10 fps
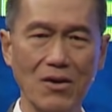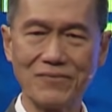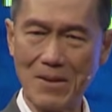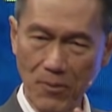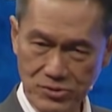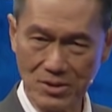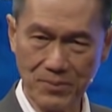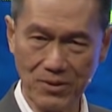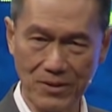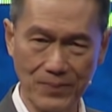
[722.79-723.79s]
of the Apostle
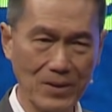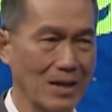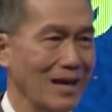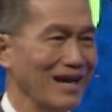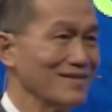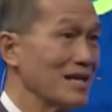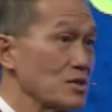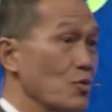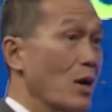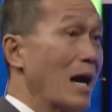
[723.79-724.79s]
Paul. And
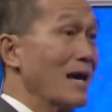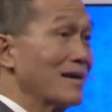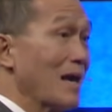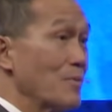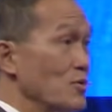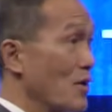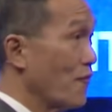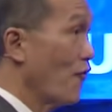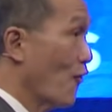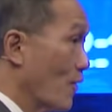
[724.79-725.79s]
that's why I gave you a
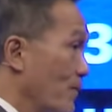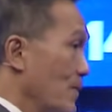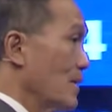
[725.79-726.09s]
form.